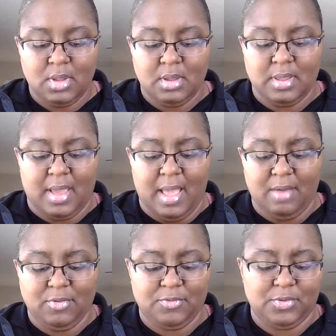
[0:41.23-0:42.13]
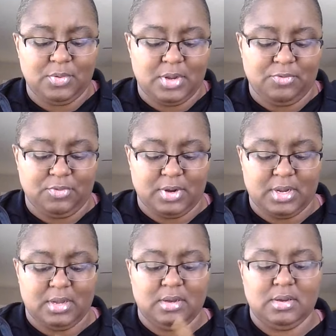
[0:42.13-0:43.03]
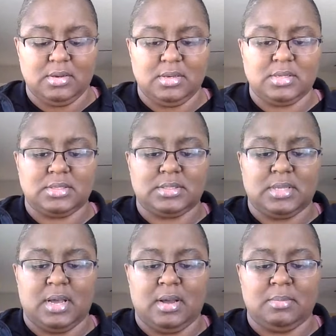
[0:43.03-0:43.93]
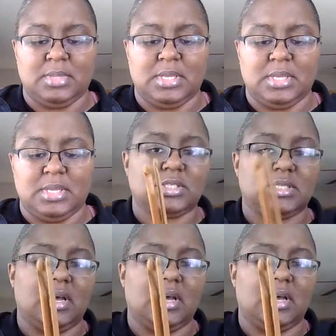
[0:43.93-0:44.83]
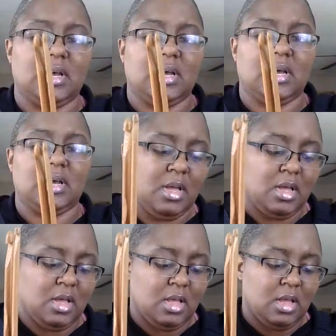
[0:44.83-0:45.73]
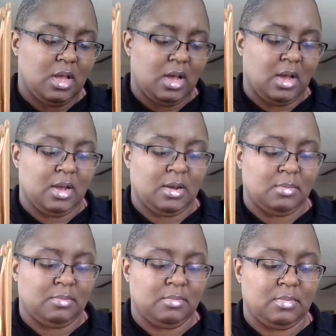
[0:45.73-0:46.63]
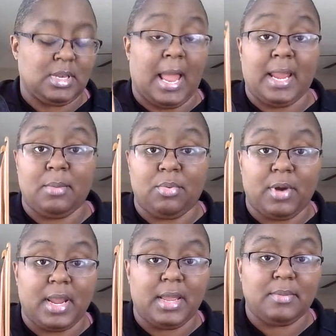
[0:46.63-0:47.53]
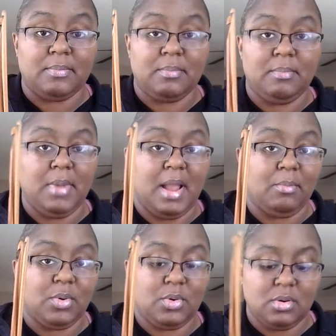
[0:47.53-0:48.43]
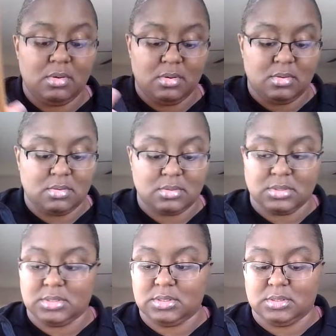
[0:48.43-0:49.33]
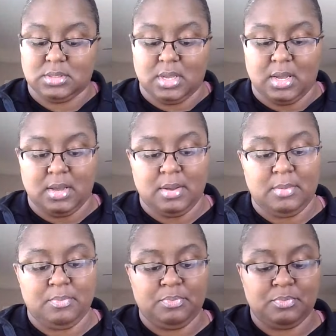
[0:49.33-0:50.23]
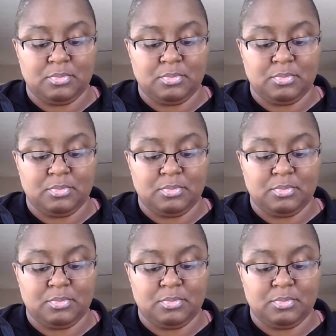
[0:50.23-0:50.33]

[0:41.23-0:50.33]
yeah, I have a few different hooks. These are some LionBrand bamboo hooks. I